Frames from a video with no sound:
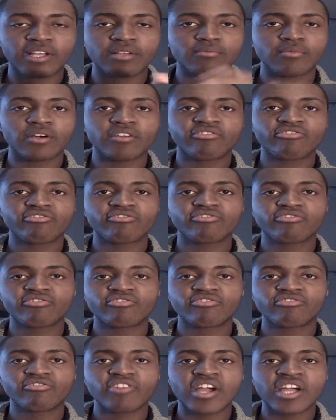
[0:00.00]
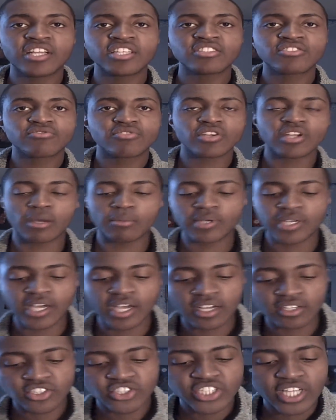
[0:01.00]
my friends for coming
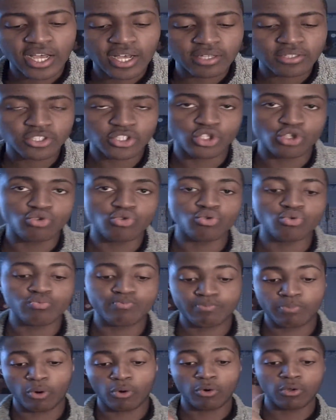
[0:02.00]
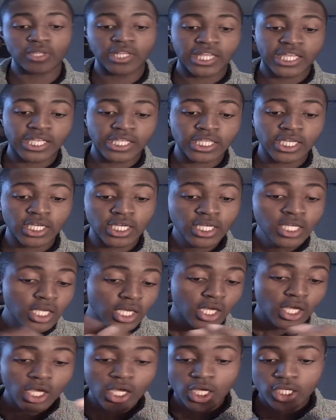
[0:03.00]
out. Shout out to Paulina,
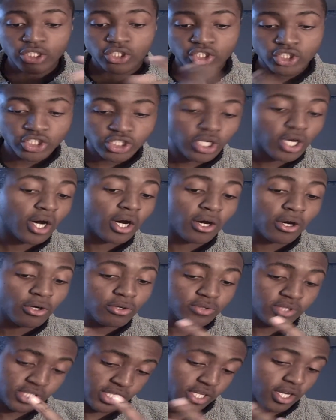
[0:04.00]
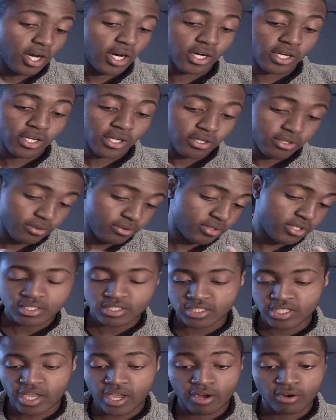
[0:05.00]
Joe, Tiago,
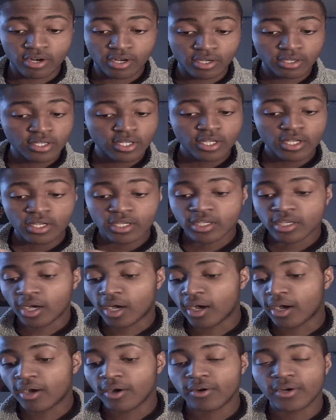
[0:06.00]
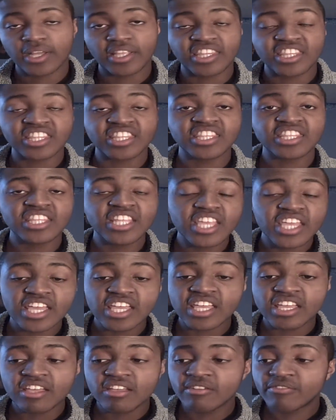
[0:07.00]
Sarah, Carl, and
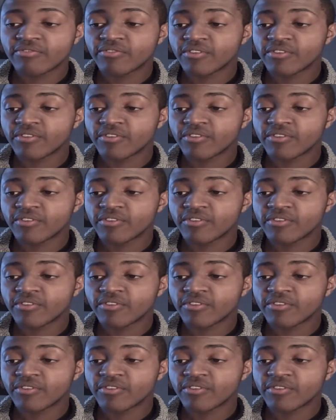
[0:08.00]
Neve.